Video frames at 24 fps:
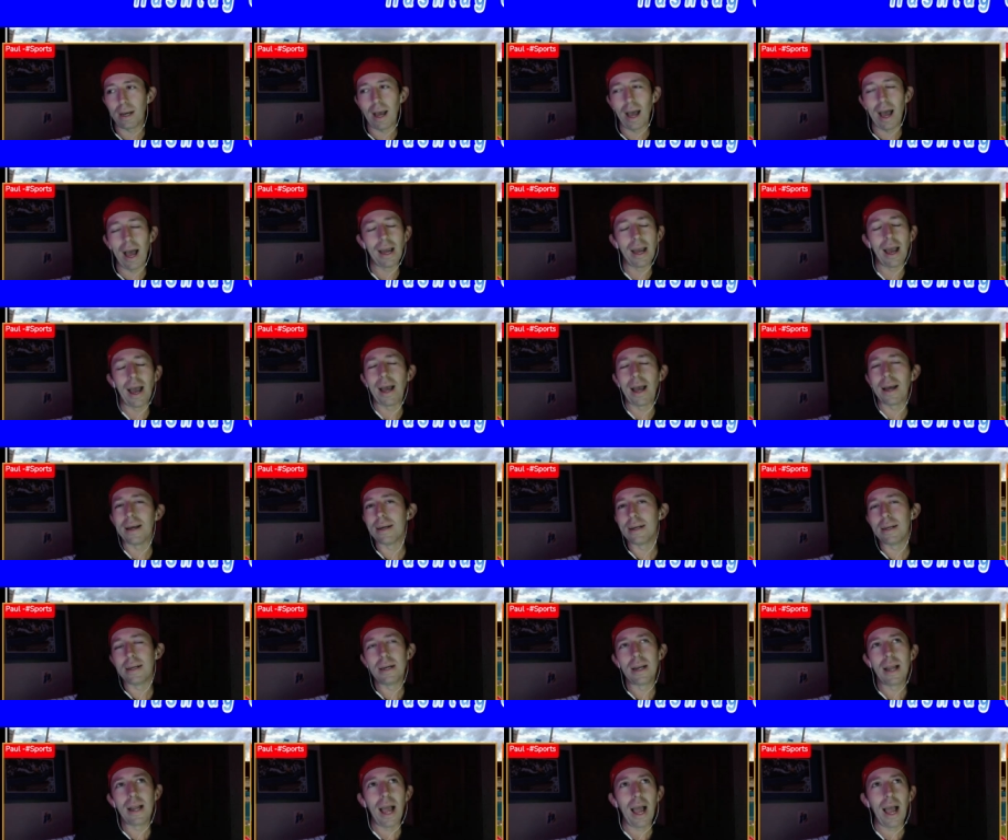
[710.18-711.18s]
I, played one
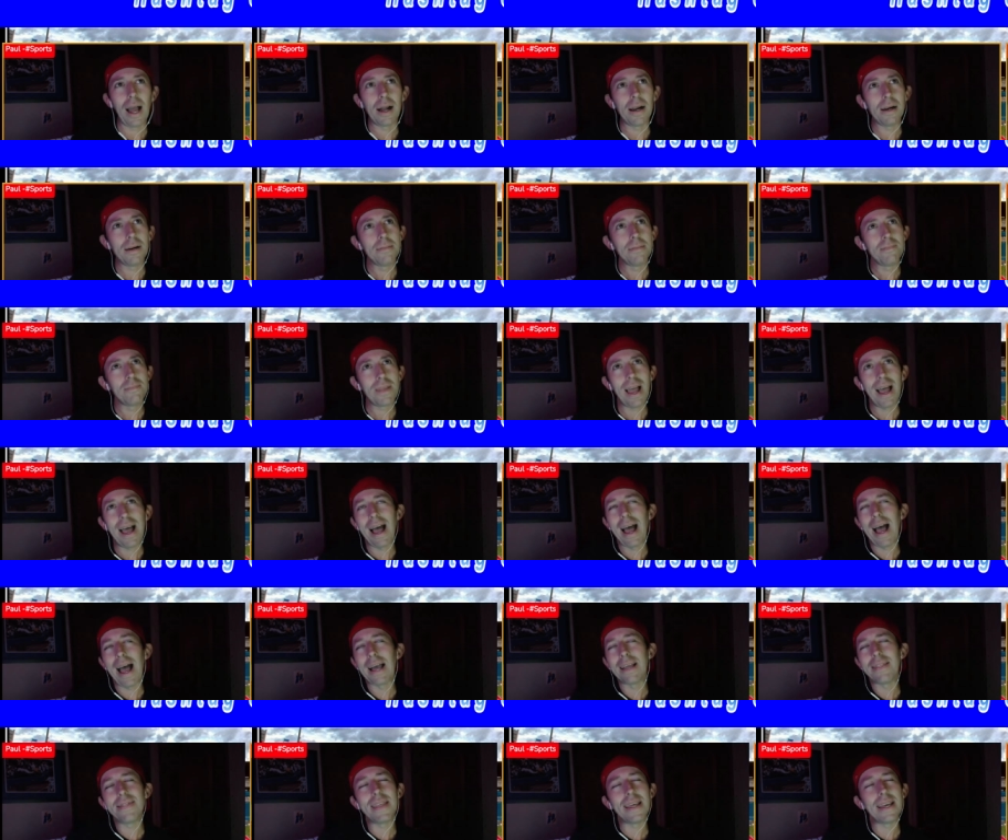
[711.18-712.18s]
game. He's played one I
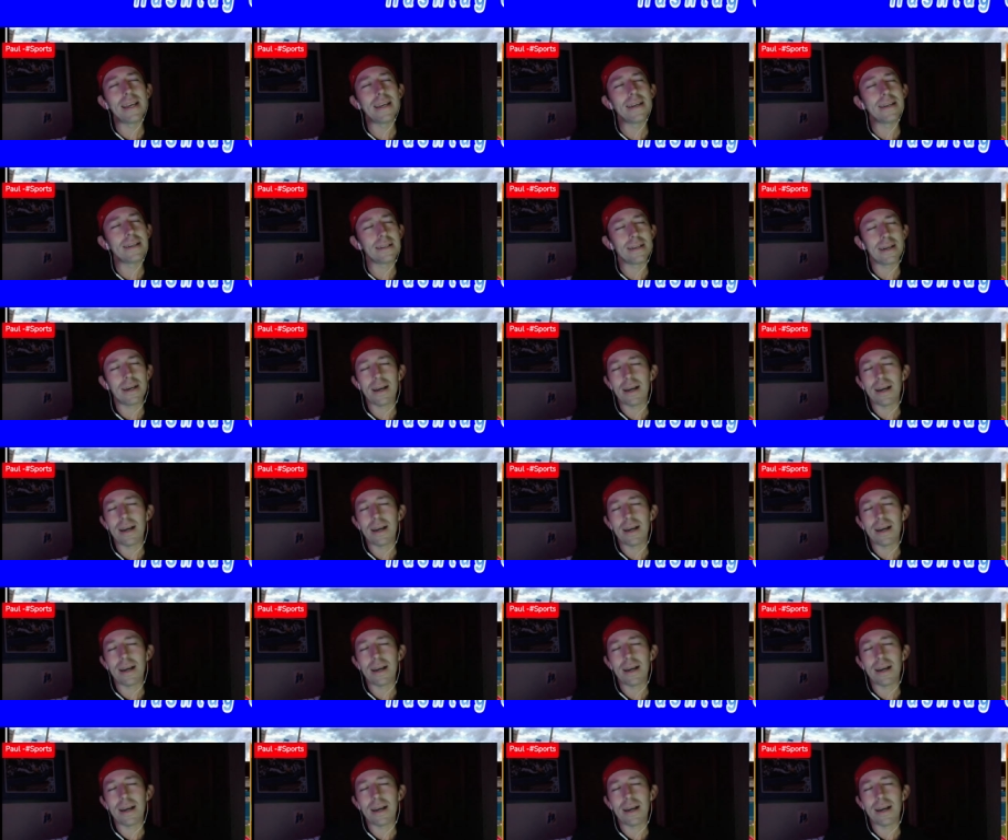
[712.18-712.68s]
game. I think